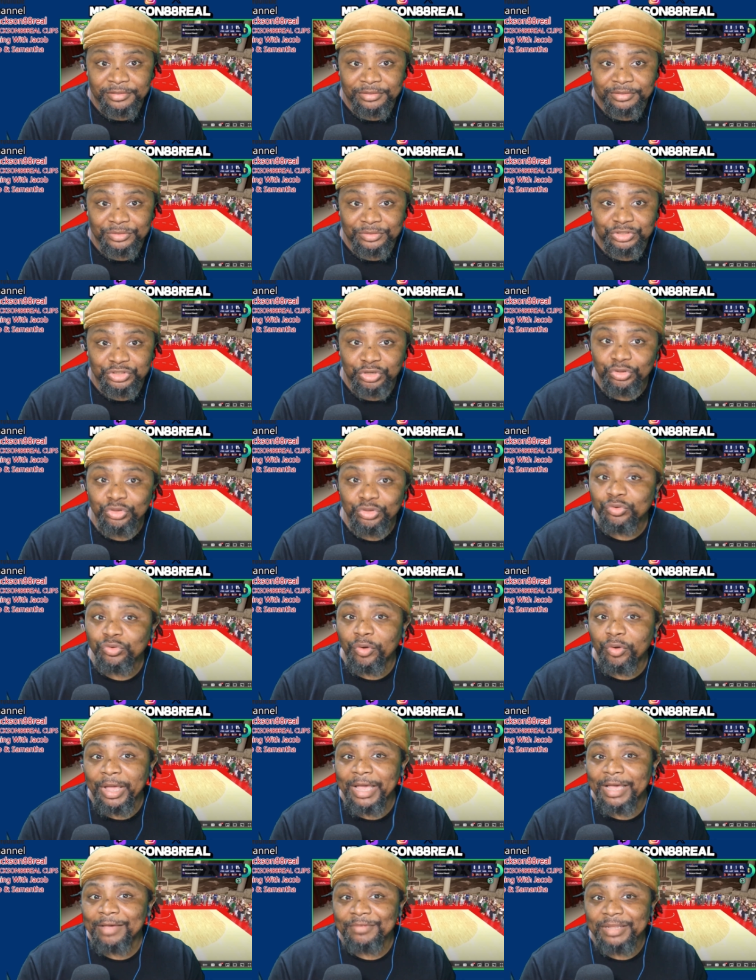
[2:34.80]
So you gonna
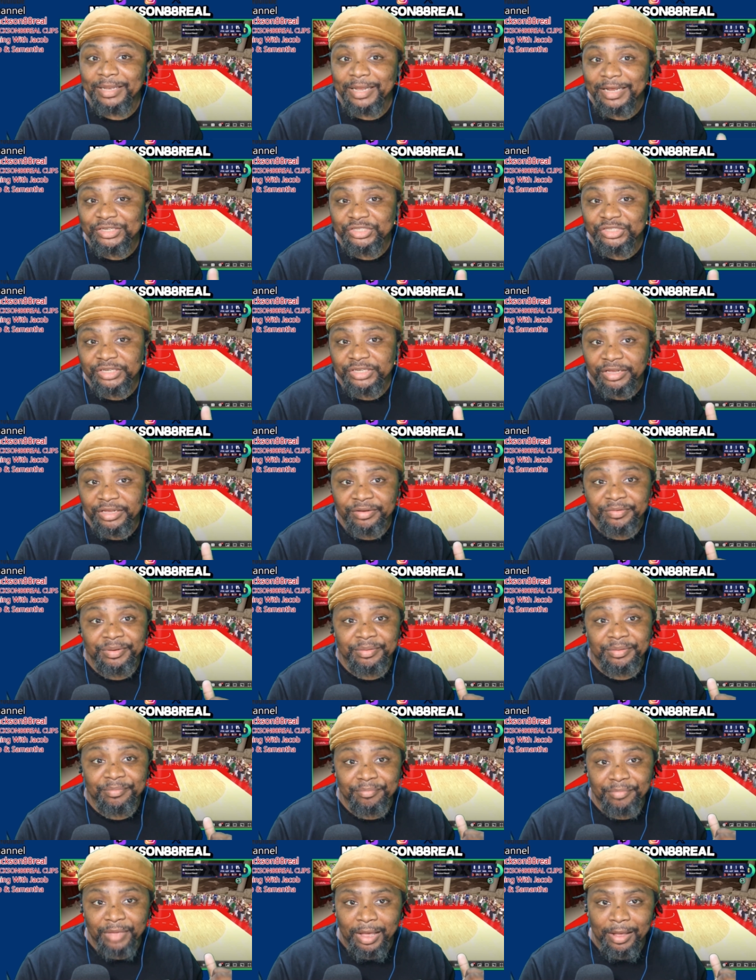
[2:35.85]
have a legendary
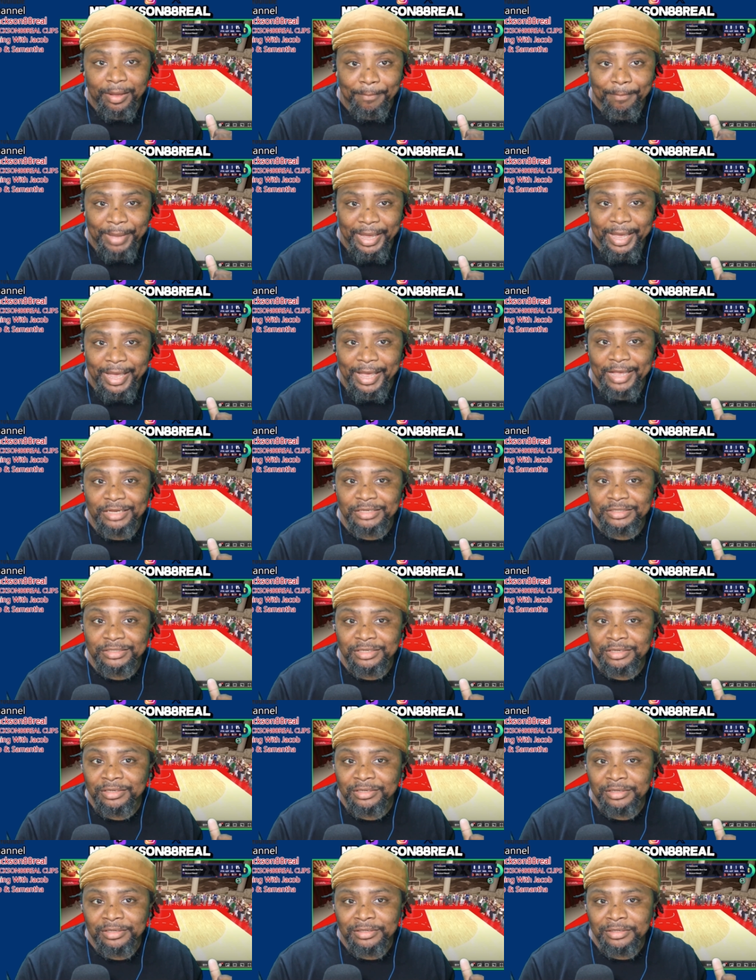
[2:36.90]
um badge
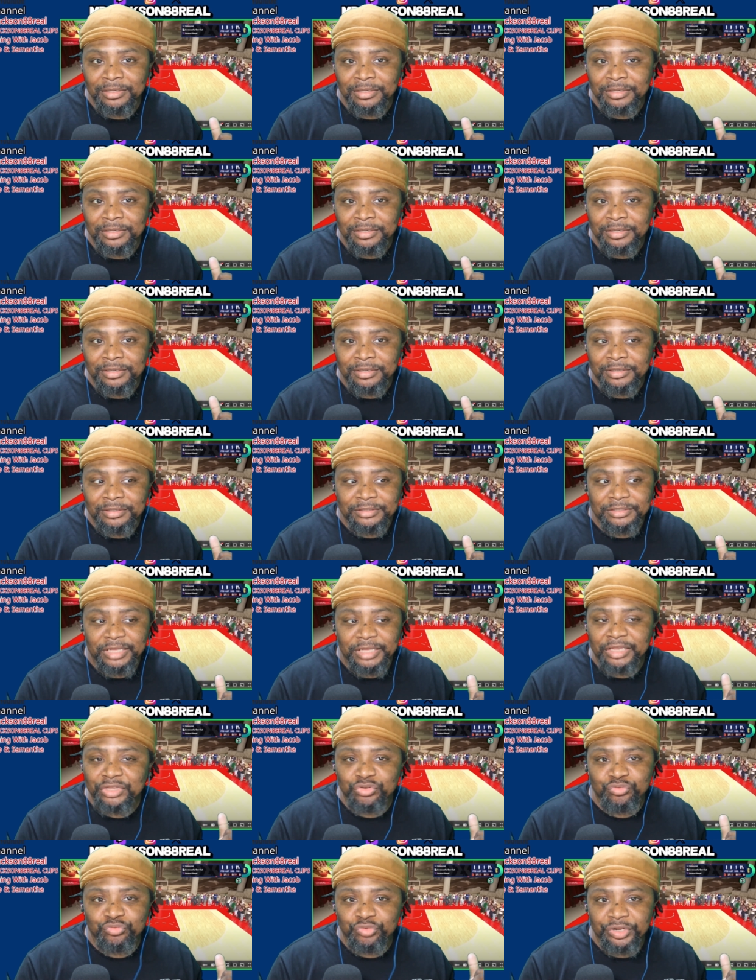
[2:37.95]

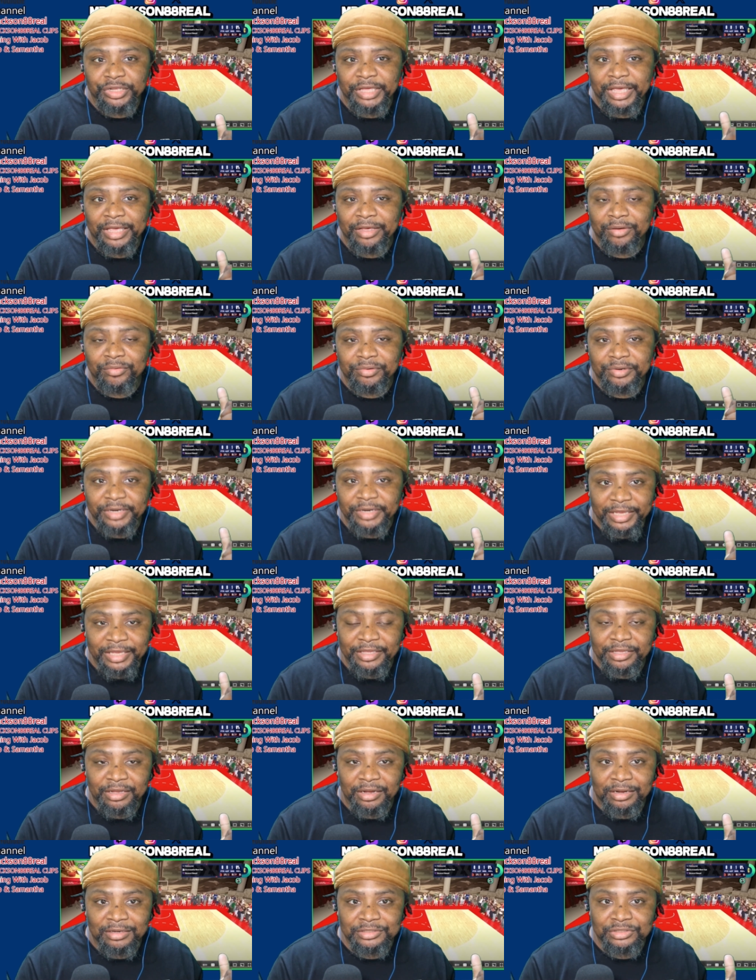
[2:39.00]
that you really ain't gonna need,
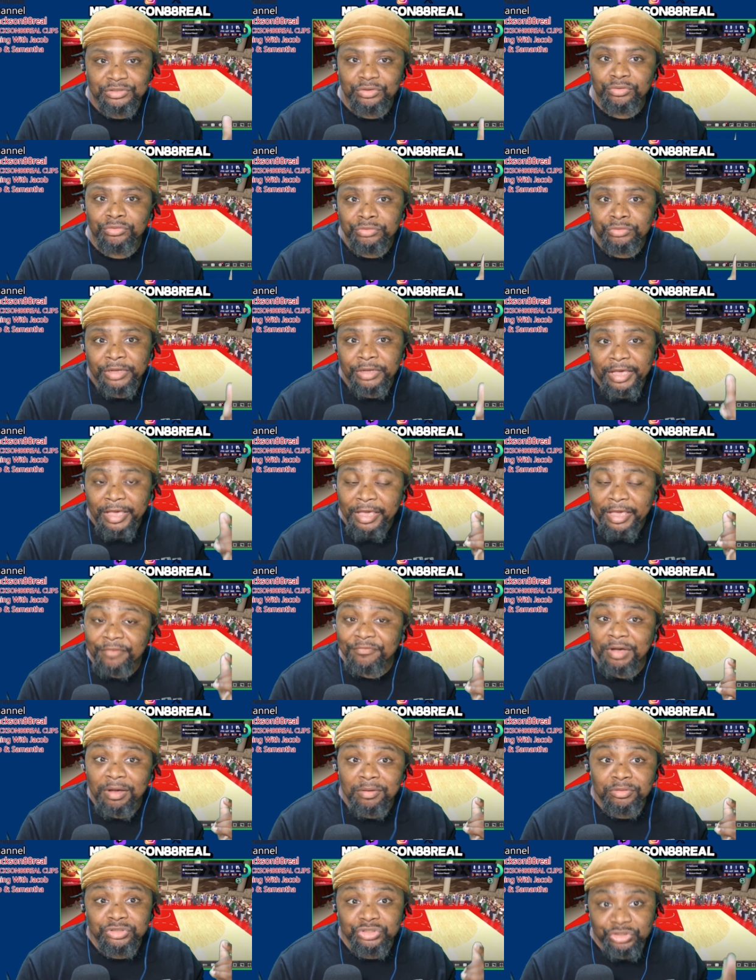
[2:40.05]
y'all. So if I
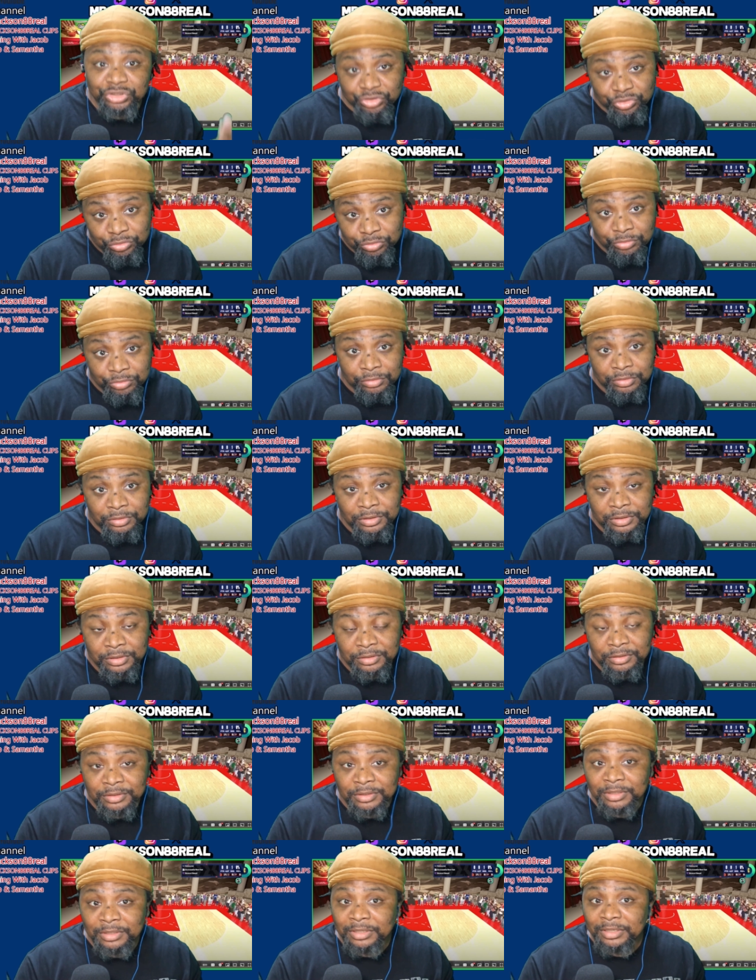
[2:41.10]
was you,
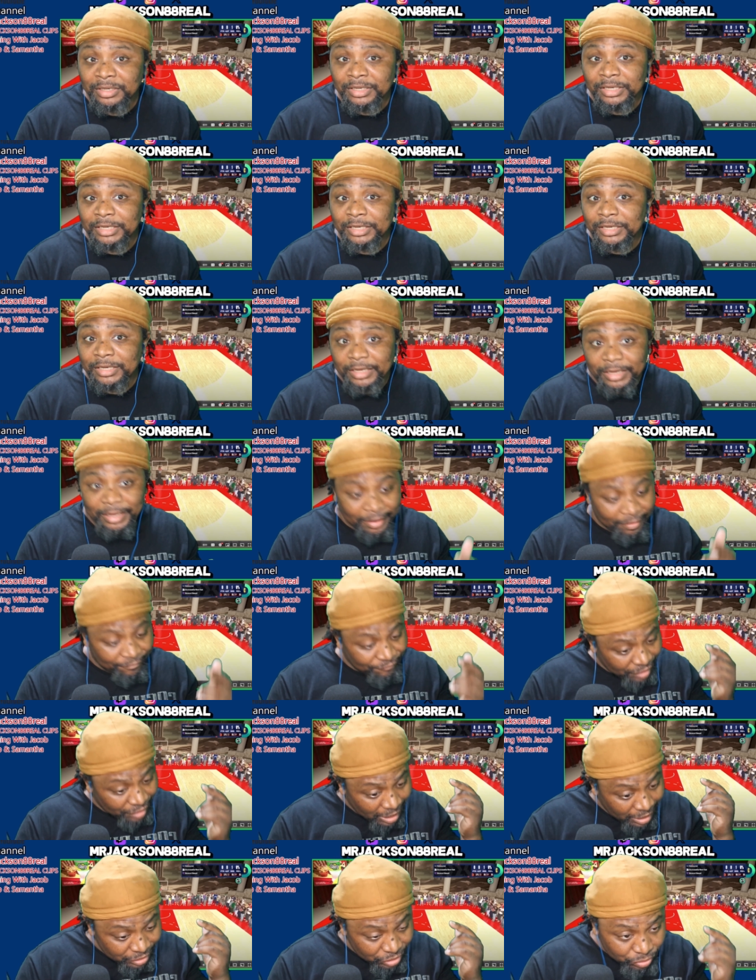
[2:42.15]

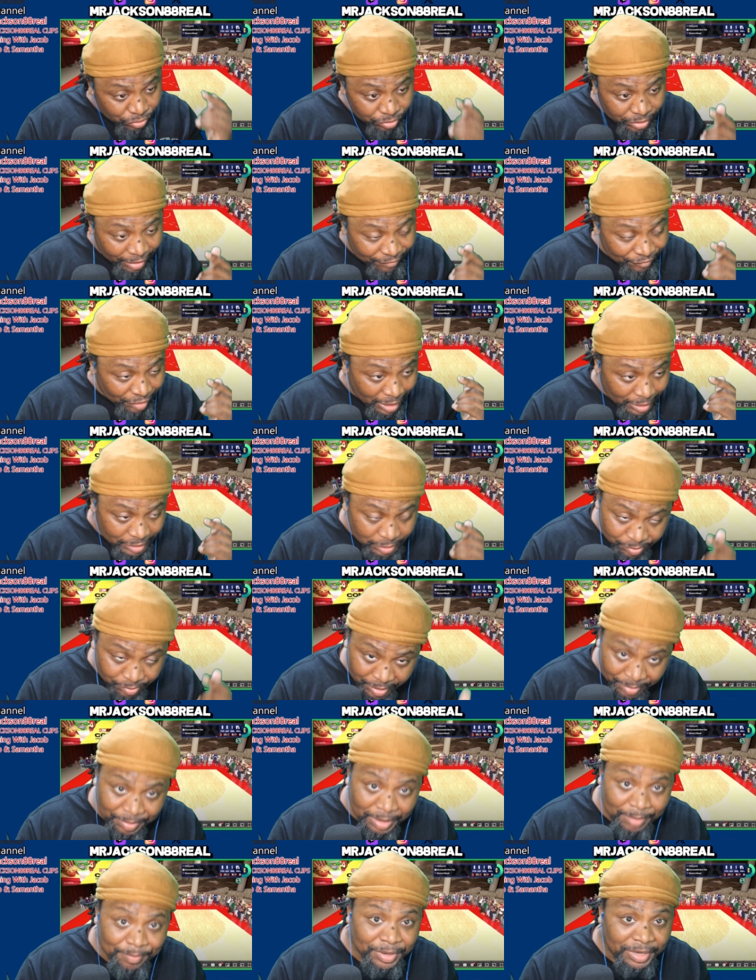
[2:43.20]
I you if I spend
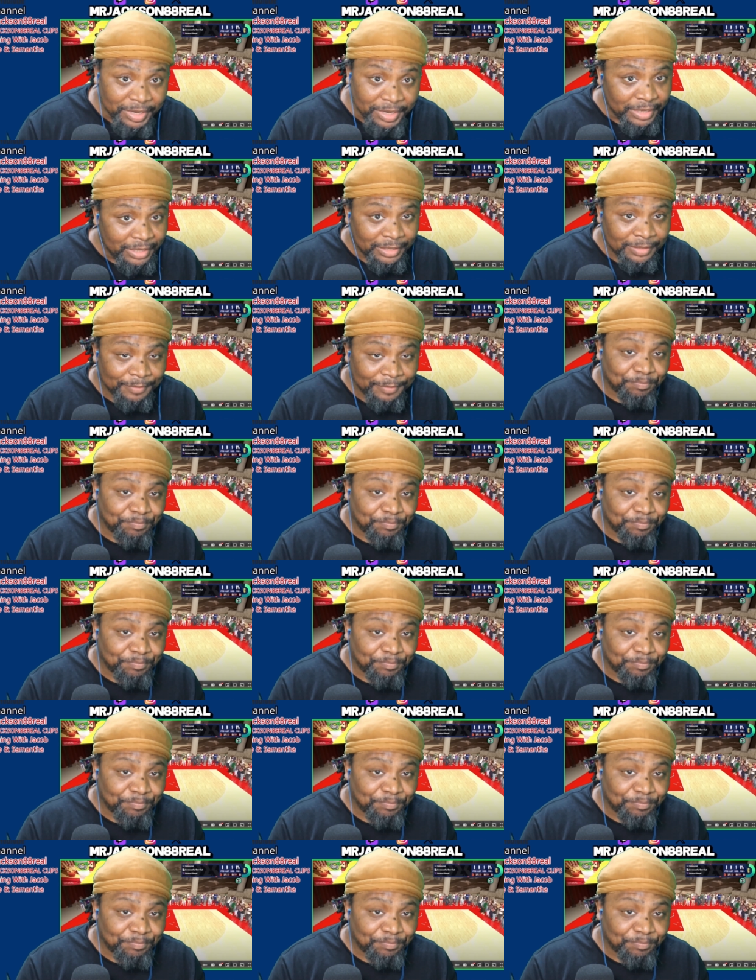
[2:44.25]
my money,